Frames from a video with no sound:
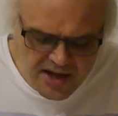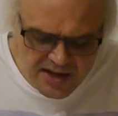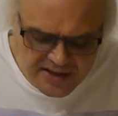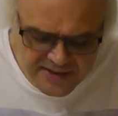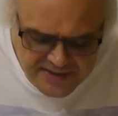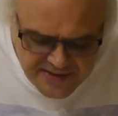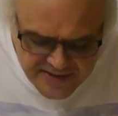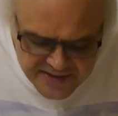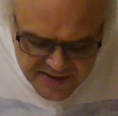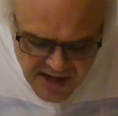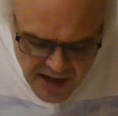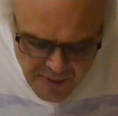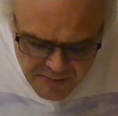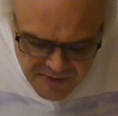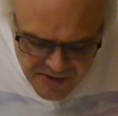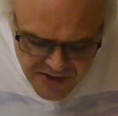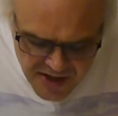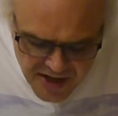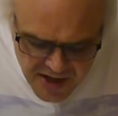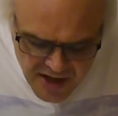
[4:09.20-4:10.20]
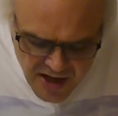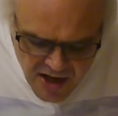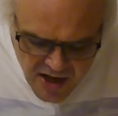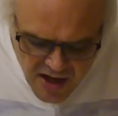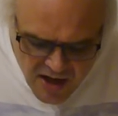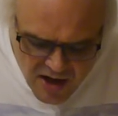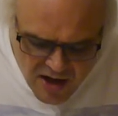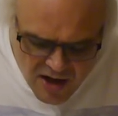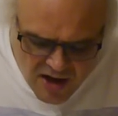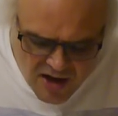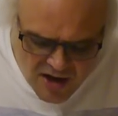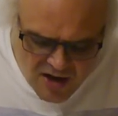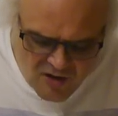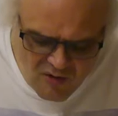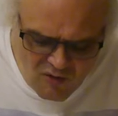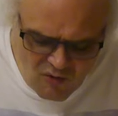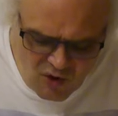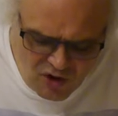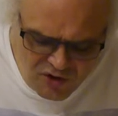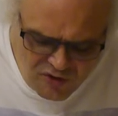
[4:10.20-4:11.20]
Something
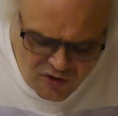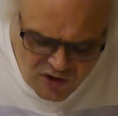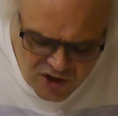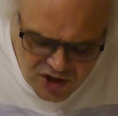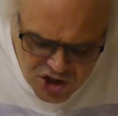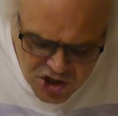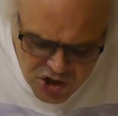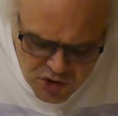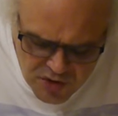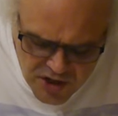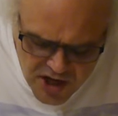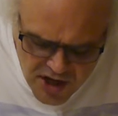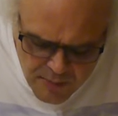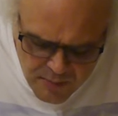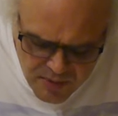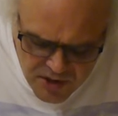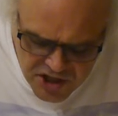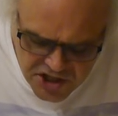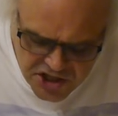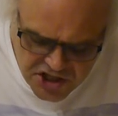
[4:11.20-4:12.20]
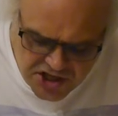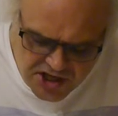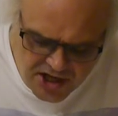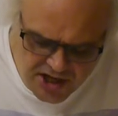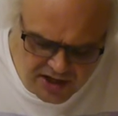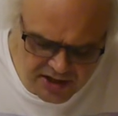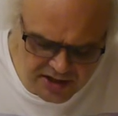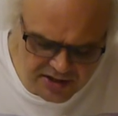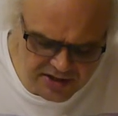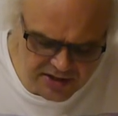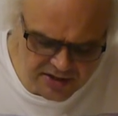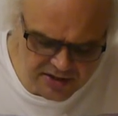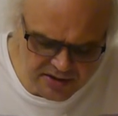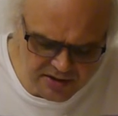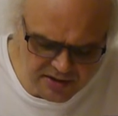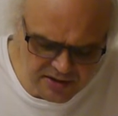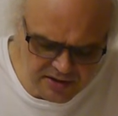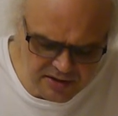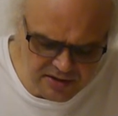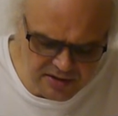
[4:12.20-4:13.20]
what one should appreciate.
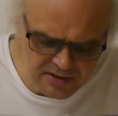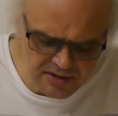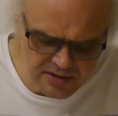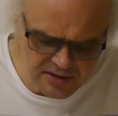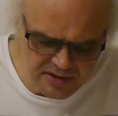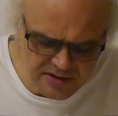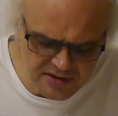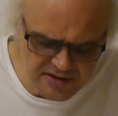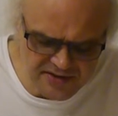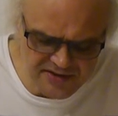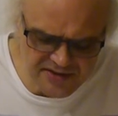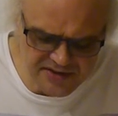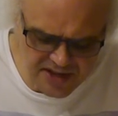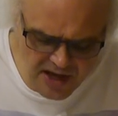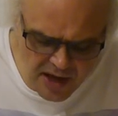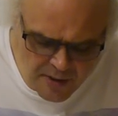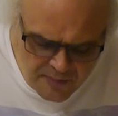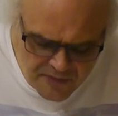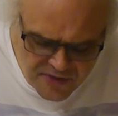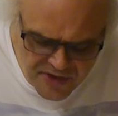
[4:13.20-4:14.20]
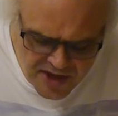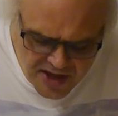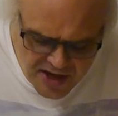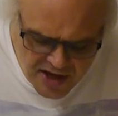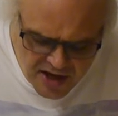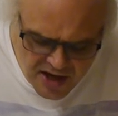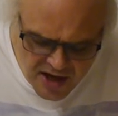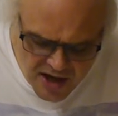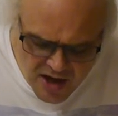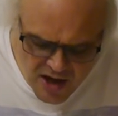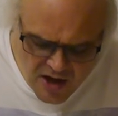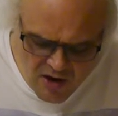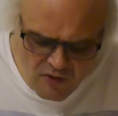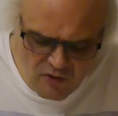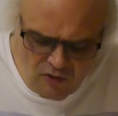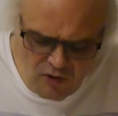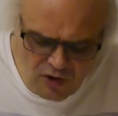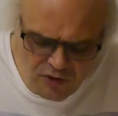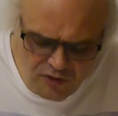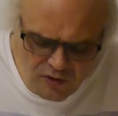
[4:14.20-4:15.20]
Something
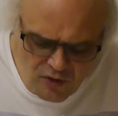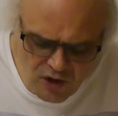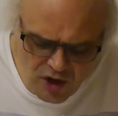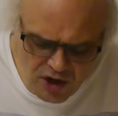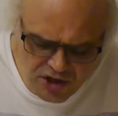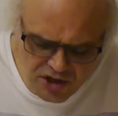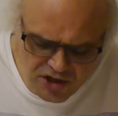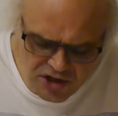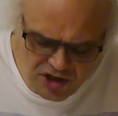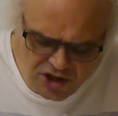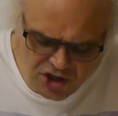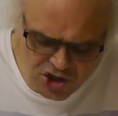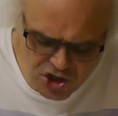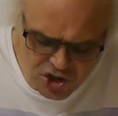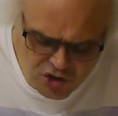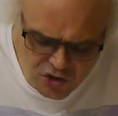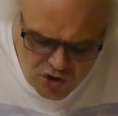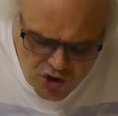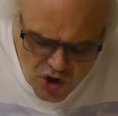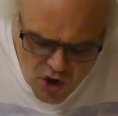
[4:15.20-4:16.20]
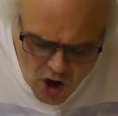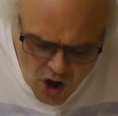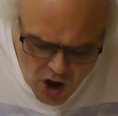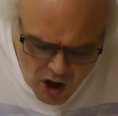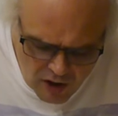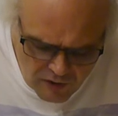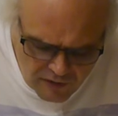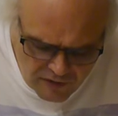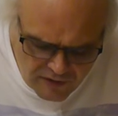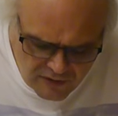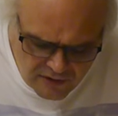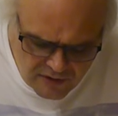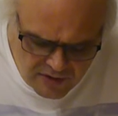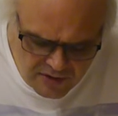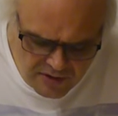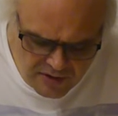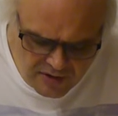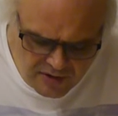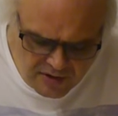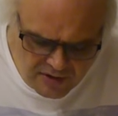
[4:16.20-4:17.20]
what one should love.
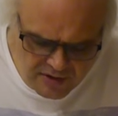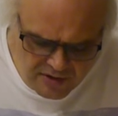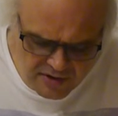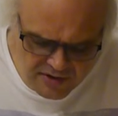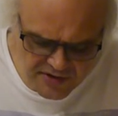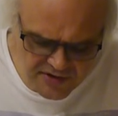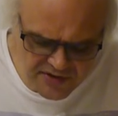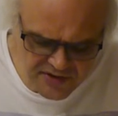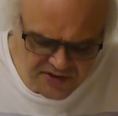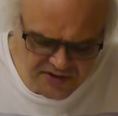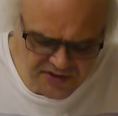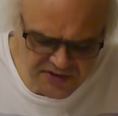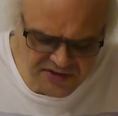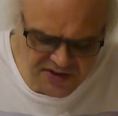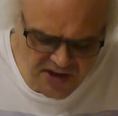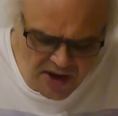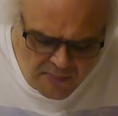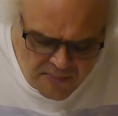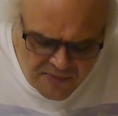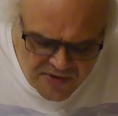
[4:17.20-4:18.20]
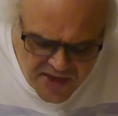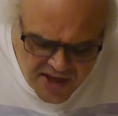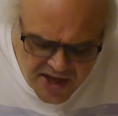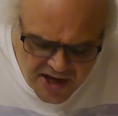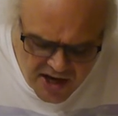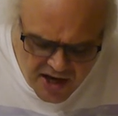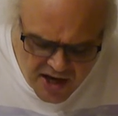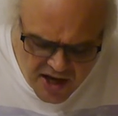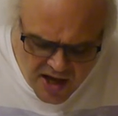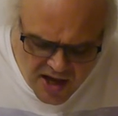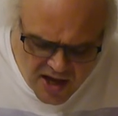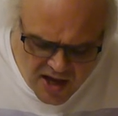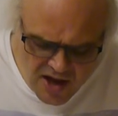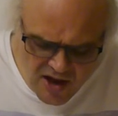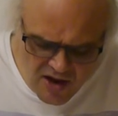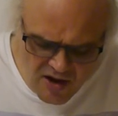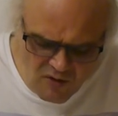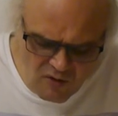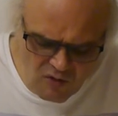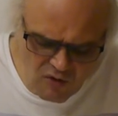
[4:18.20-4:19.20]
Something
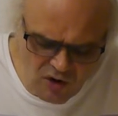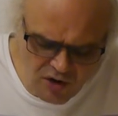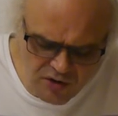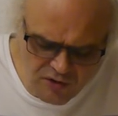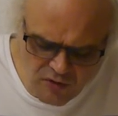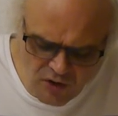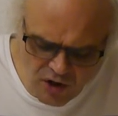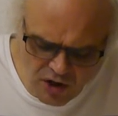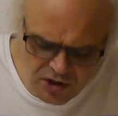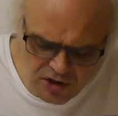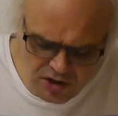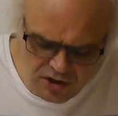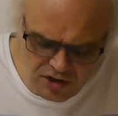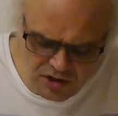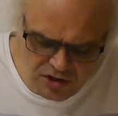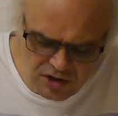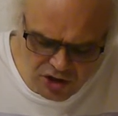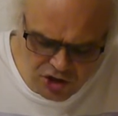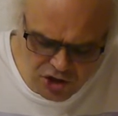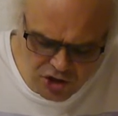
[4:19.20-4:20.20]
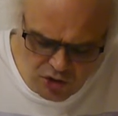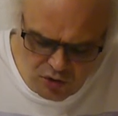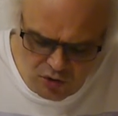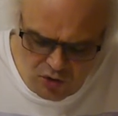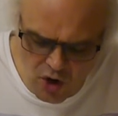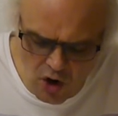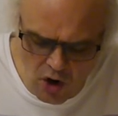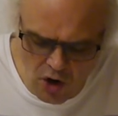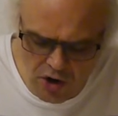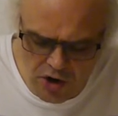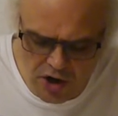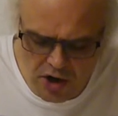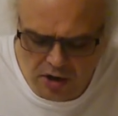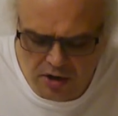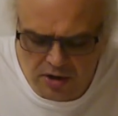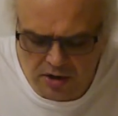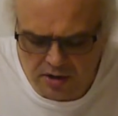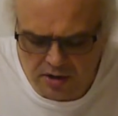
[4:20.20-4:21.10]
what one should honor.